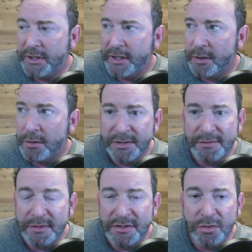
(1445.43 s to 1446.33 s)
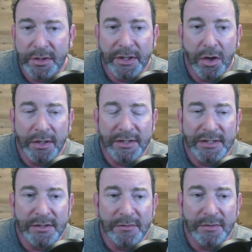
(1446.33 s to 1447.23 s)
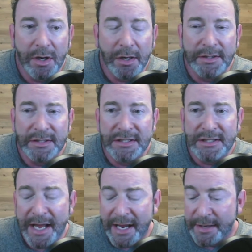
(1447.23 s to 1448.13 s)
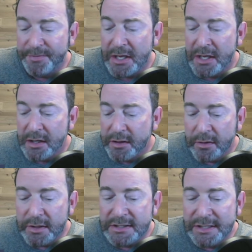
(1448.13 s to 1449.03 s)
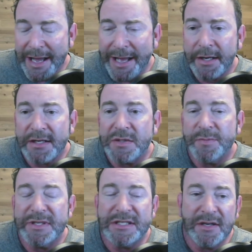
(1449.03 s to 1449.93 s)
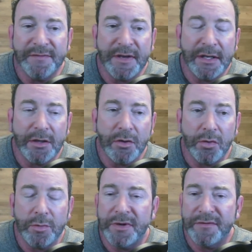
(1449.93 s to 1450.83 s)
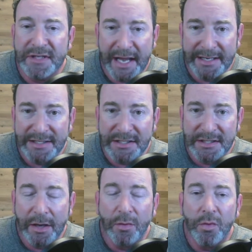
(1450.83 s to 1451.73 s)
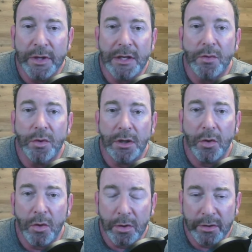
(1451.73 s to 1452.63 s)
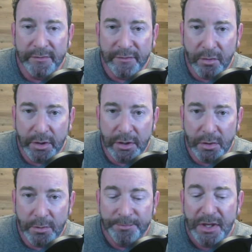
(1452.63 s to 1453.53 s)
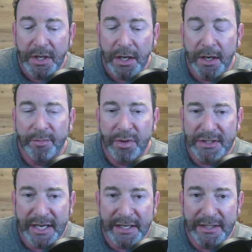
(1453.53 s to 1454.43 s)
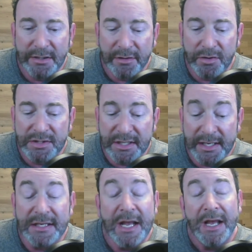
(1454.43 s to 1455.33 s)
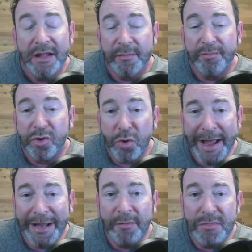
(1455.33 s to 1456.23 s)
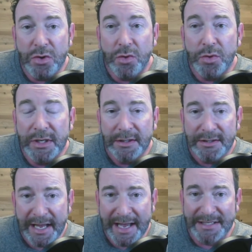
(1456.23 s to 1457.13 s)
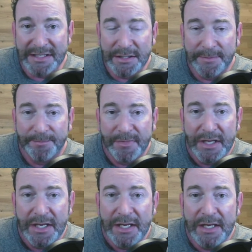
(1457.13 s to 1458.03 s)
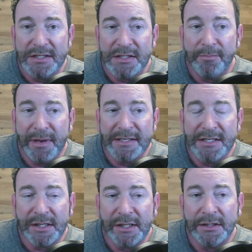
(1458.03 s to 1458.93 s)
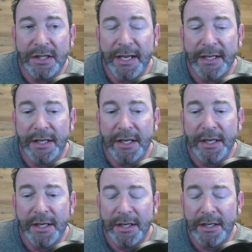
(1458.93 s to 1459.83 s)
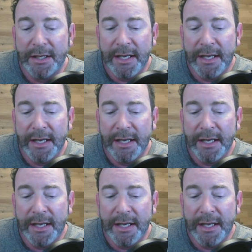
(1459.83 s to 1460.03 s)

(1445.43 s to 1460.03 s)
it's really hard to say. There is not a specific group of tests that we will order for you pertaining to those things. The Pregmune test is basically like an